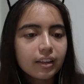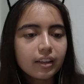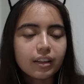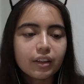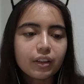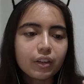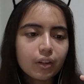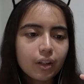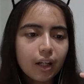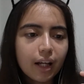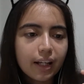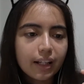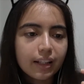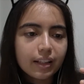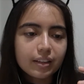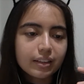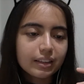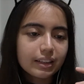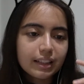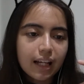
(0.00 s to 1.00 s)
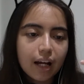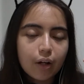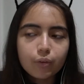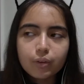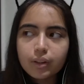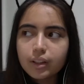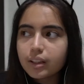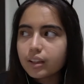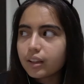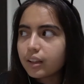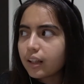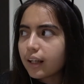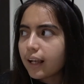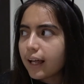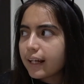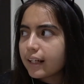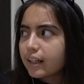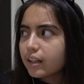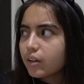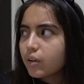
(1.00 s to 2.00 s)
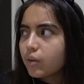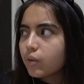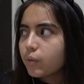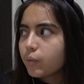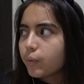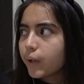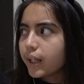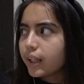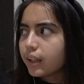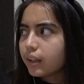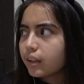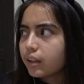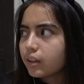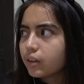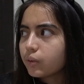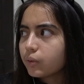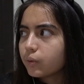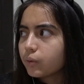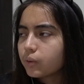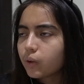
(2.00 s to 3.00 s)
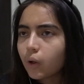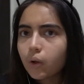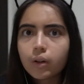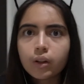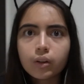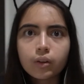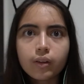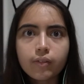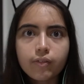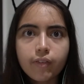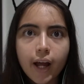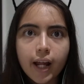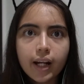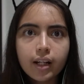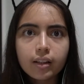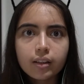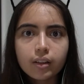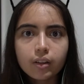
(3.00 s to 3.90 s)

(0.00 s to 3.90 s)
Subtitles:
You know, like it sounded like when you talk into the fan.